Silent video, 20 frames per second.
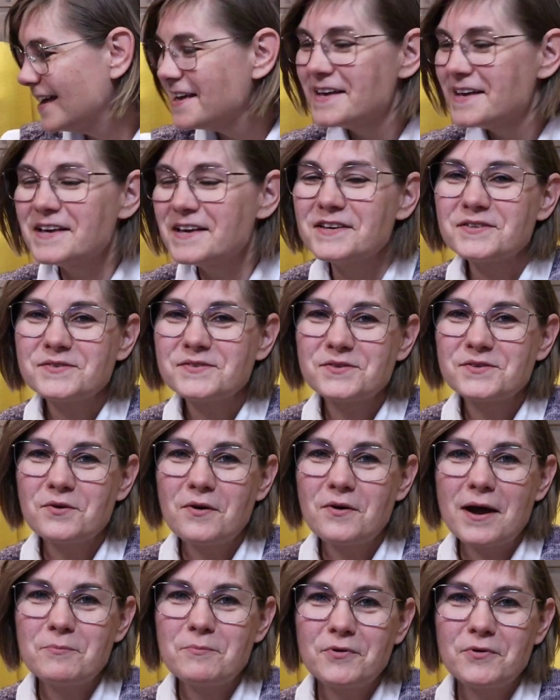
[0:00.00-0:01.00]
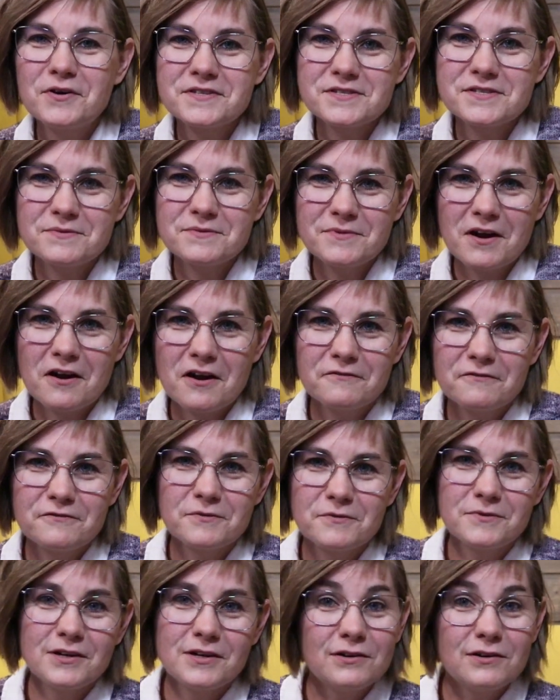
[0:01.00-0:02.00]
So I bought some yarn from
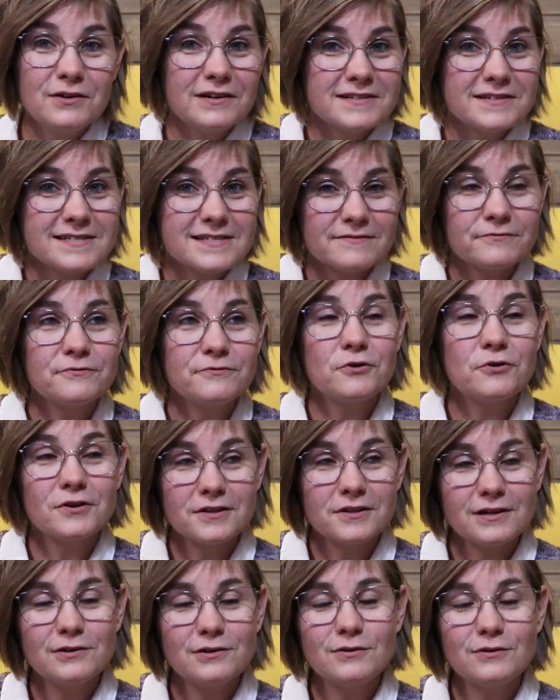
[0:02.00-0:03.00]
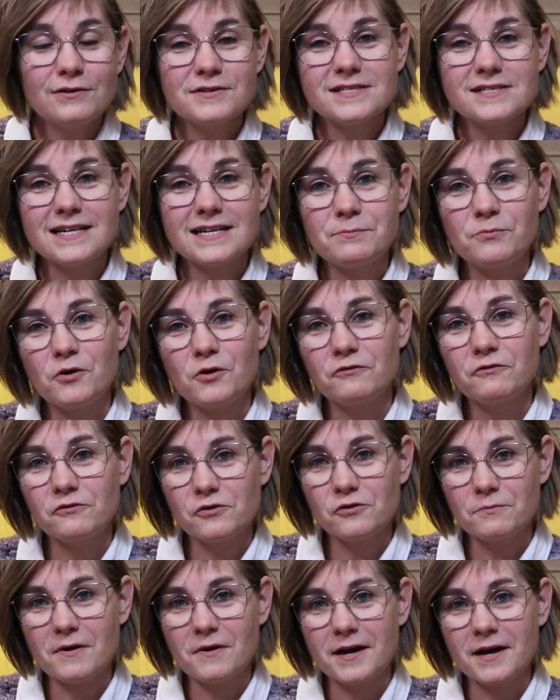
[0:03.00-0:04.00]
the Lulu for the Lulu slipover
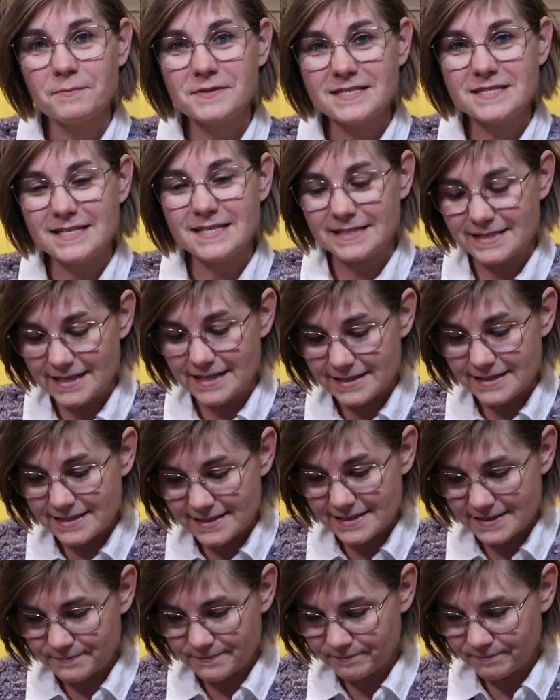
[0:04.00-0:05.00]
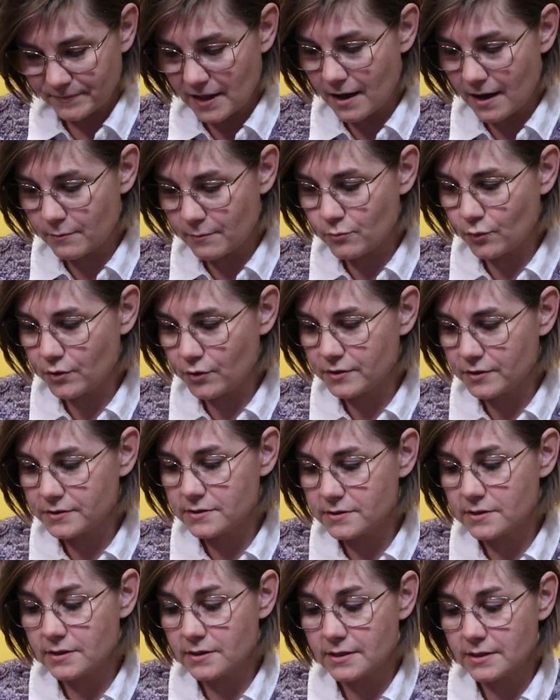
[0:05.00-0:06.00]
by Petite Knit. I bought
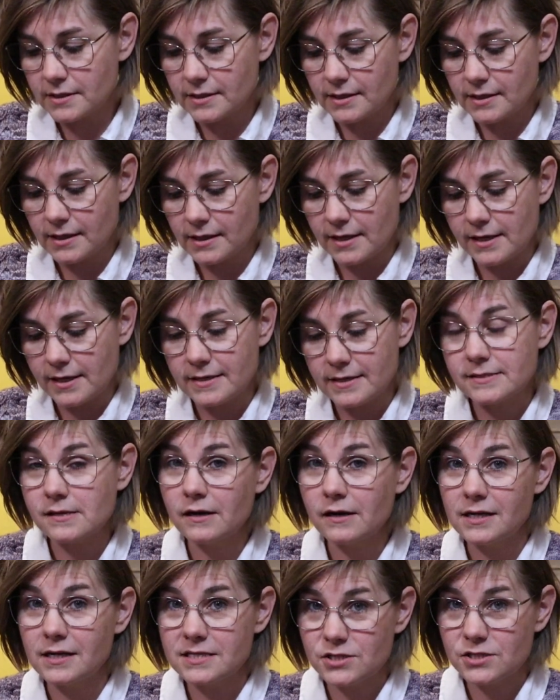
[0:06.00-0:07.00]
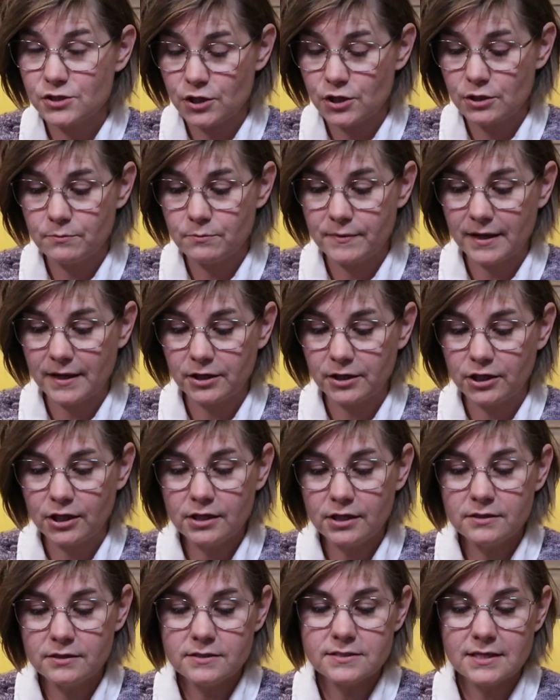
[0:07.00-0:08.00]
Sandnes Tynn
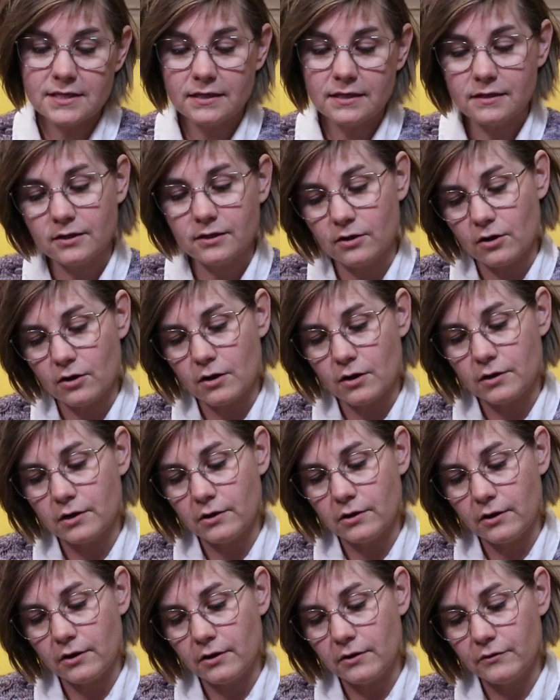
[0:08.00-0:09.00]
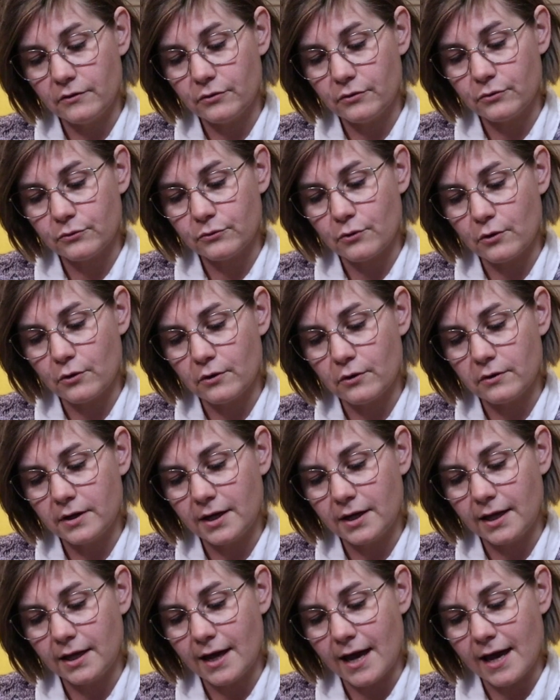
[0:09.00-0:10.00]
Pergint in the color
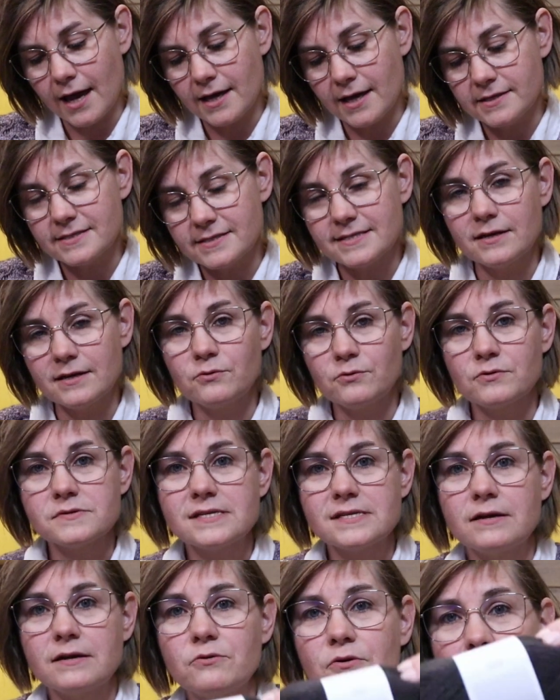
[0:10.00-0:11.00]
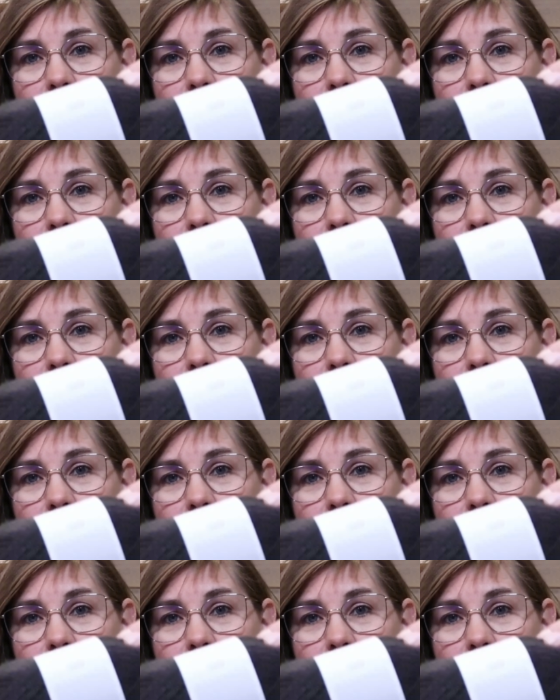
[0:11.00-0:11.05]
3800.